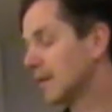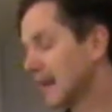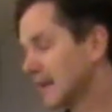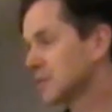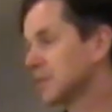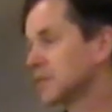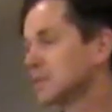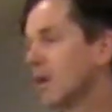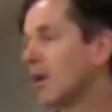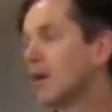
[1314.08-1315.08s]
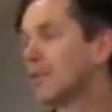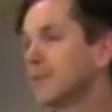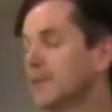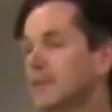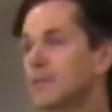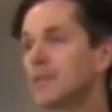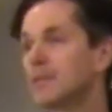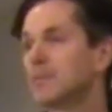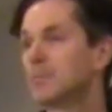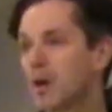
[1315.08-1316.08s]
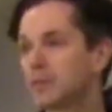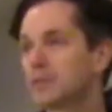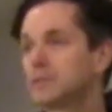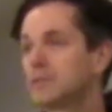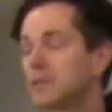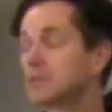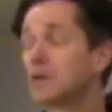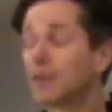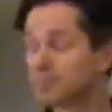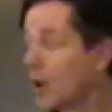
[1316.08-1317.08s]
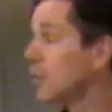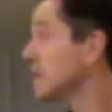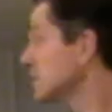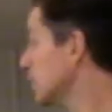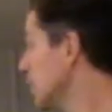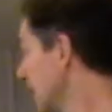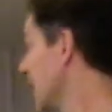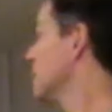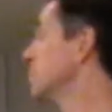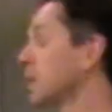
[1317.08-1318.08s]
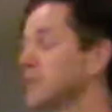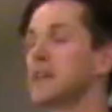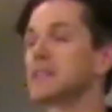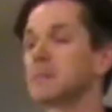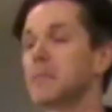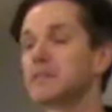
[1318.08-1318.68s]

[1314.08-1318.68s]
lectures on modern, on Polish queer modernism.